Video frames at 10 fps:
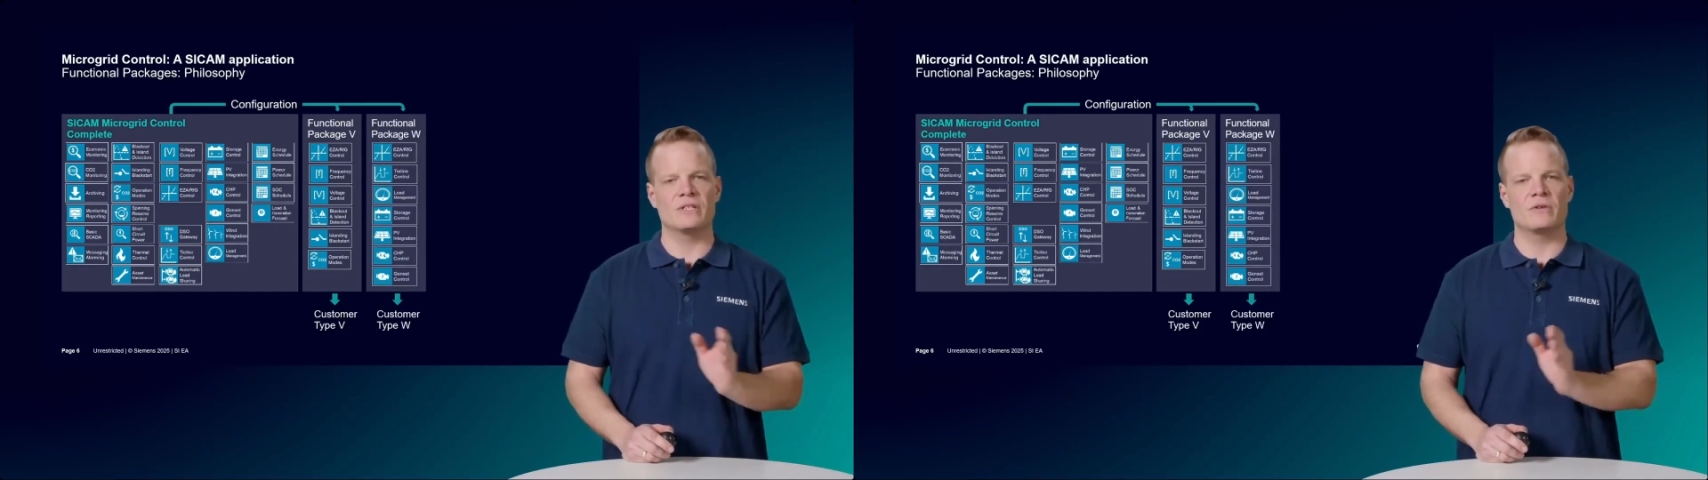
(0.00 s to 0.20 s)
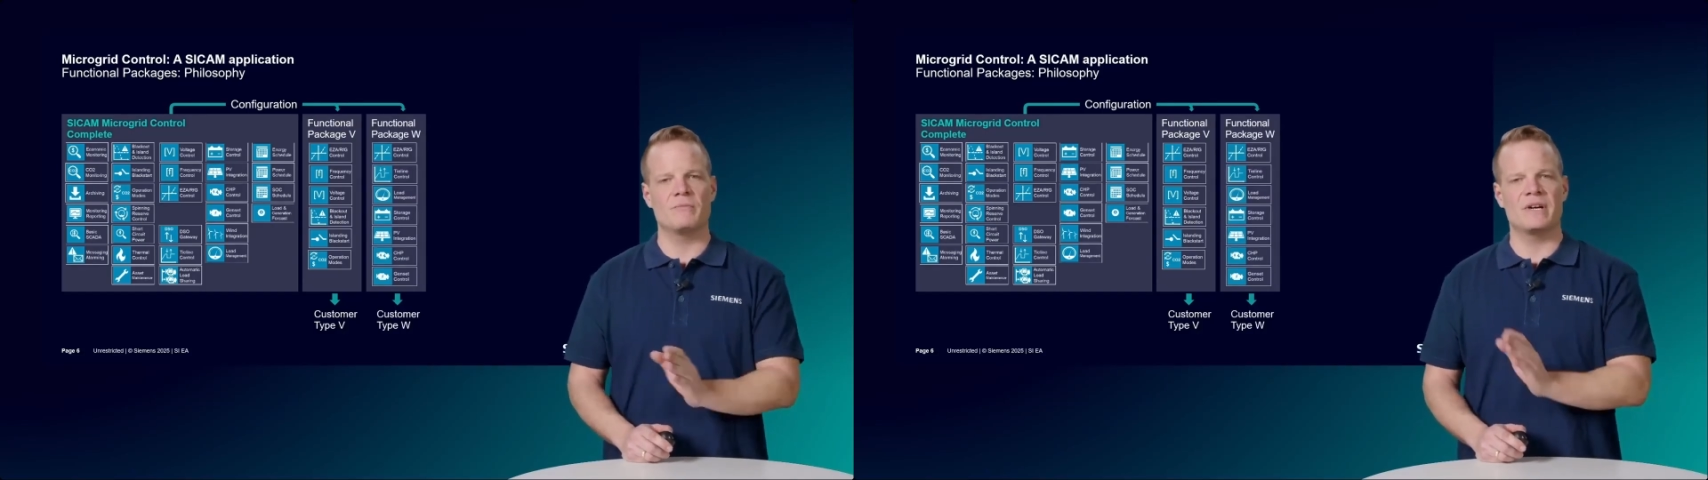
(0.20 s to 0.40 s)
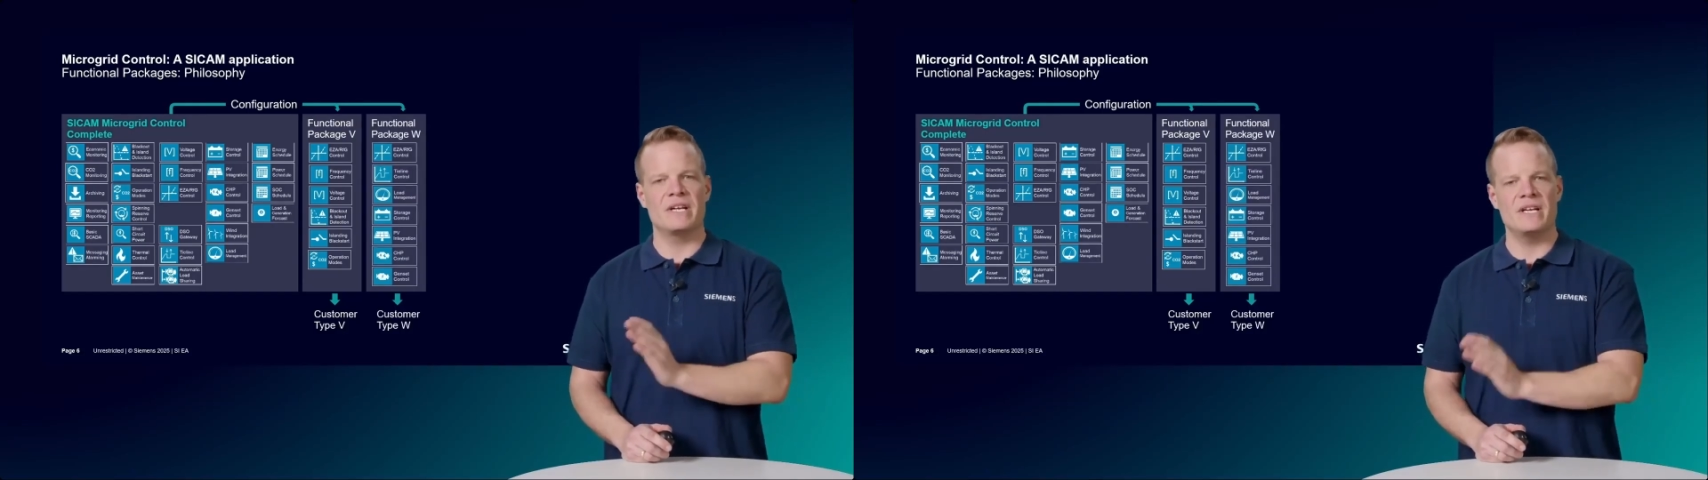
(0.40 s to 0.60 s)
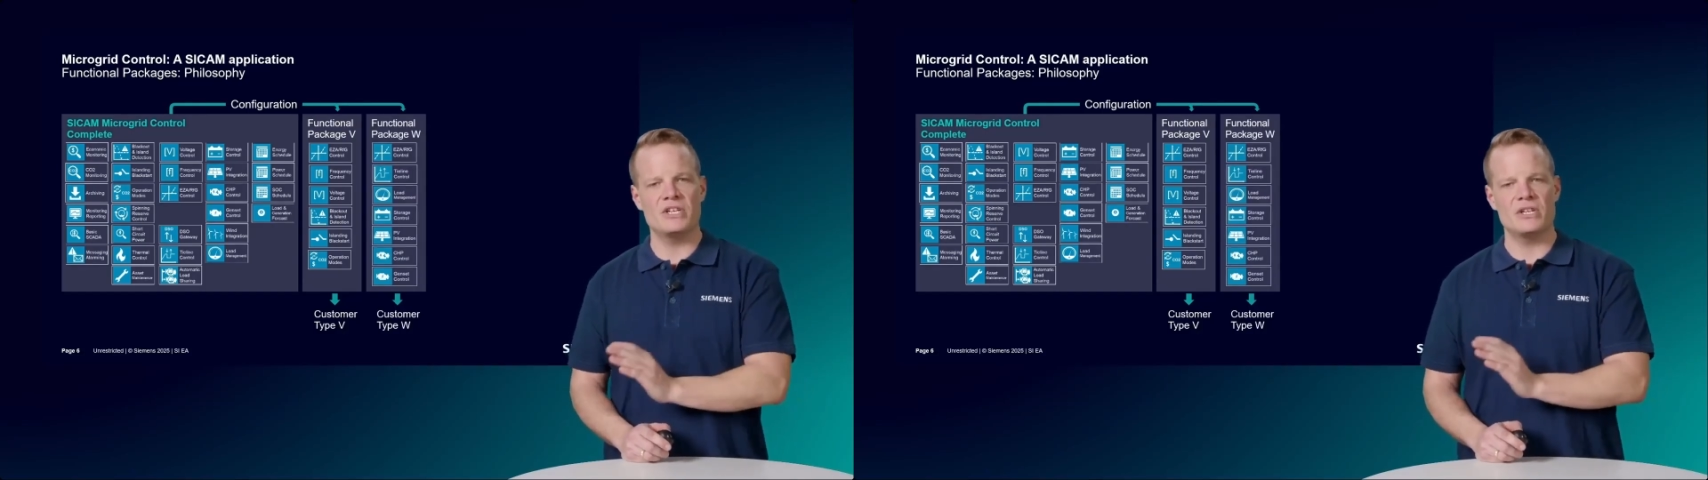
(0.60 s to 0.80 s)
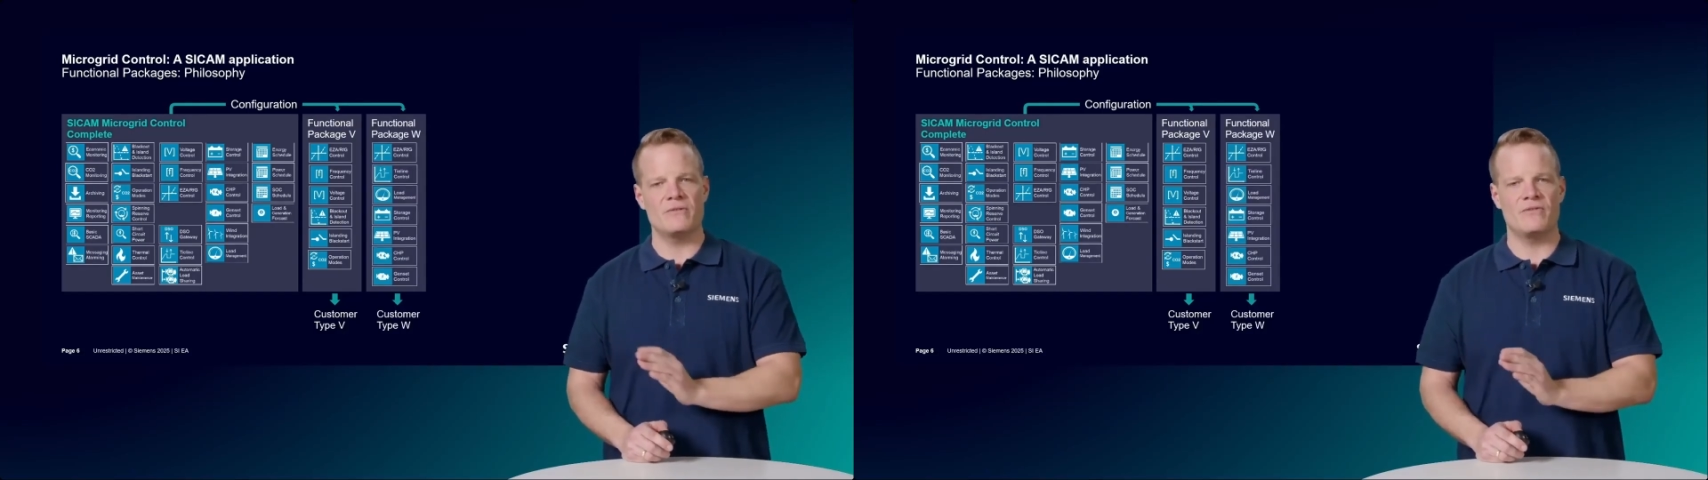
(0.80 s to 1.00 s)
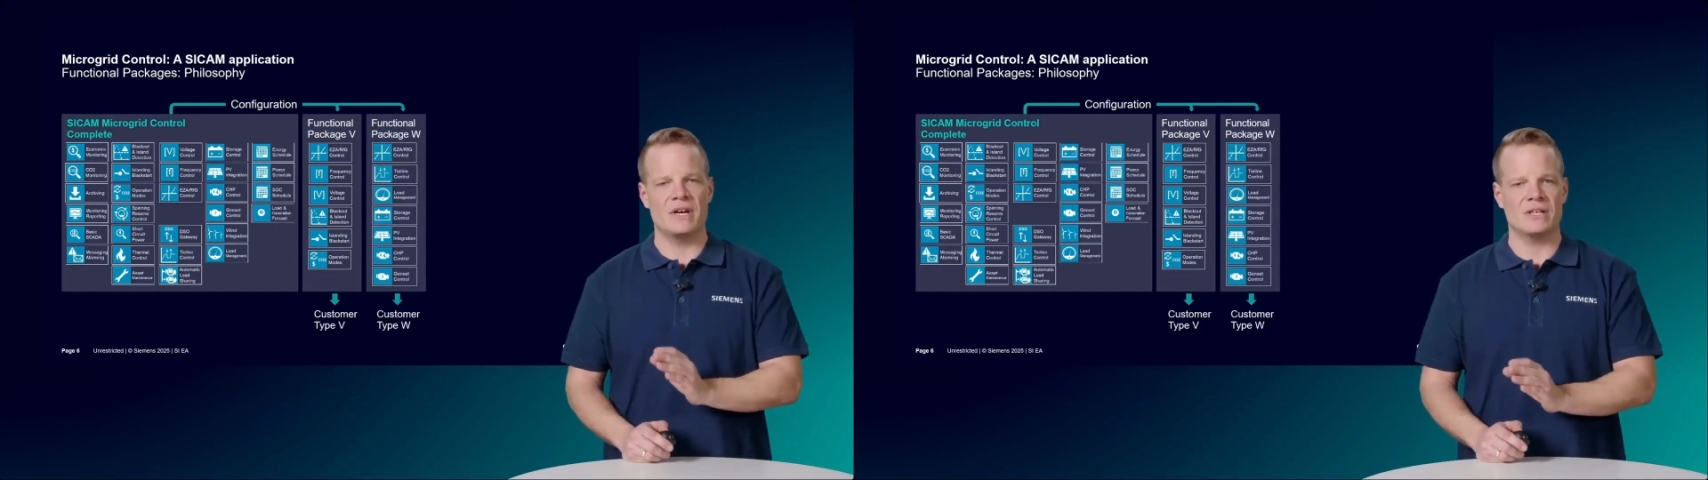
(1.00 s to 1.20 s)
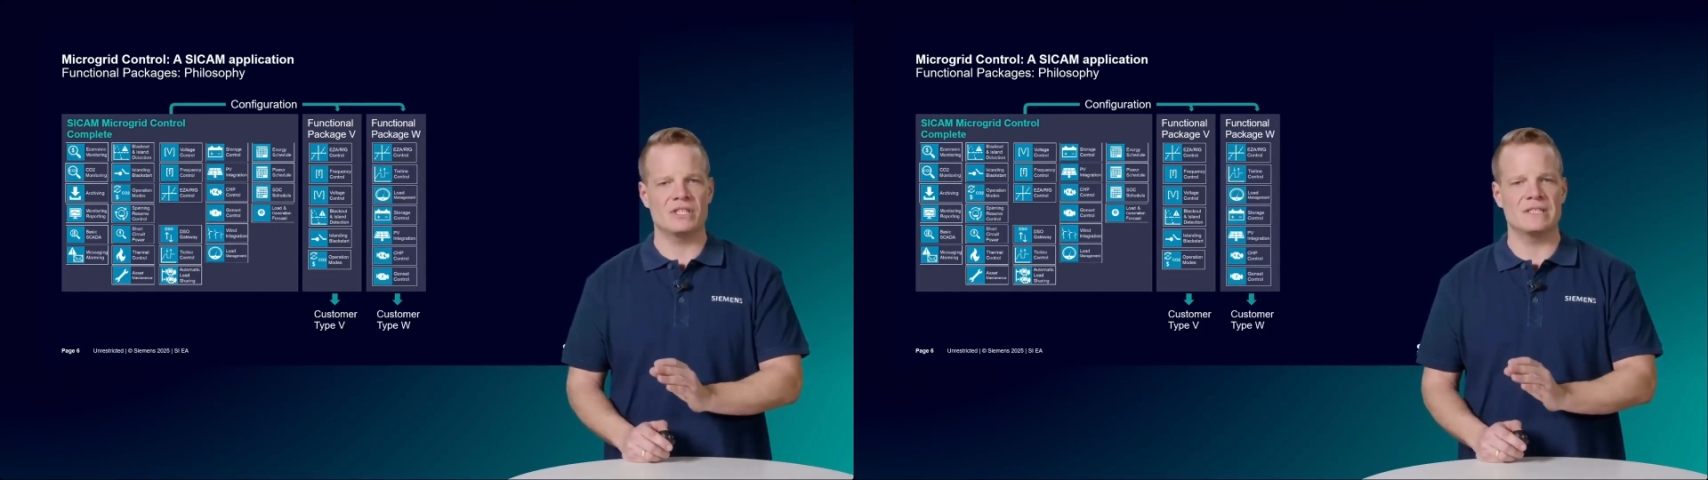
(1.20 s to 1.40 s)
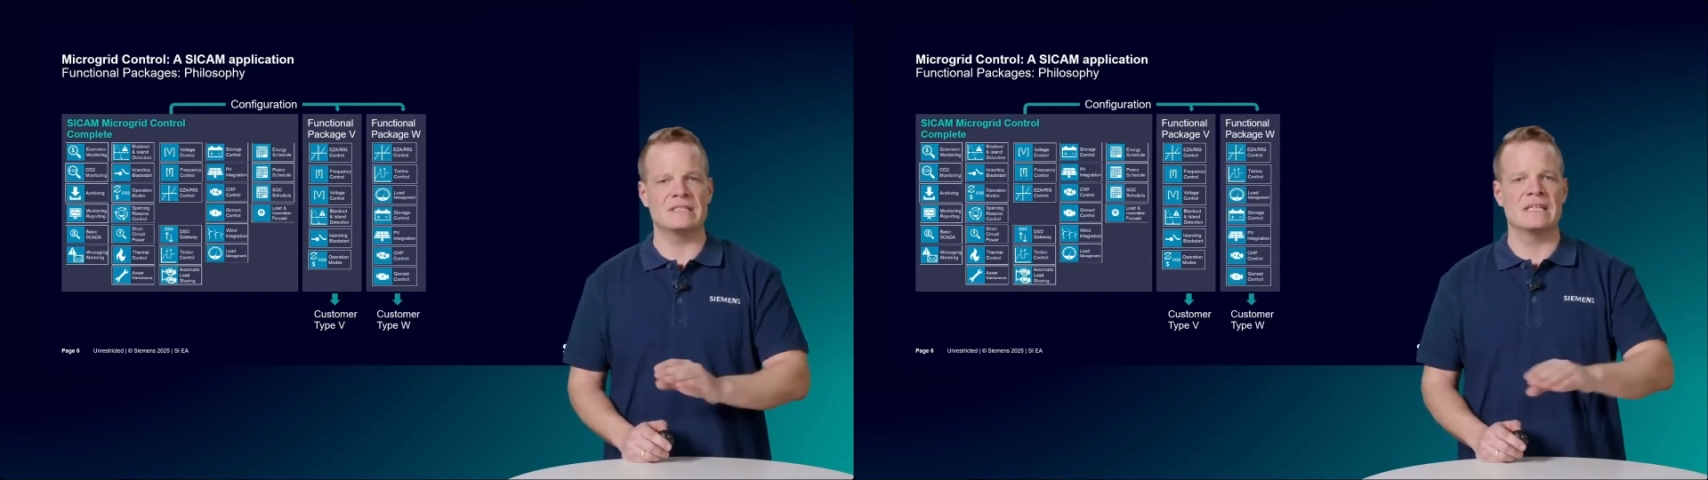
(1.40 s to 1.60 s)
combination of functions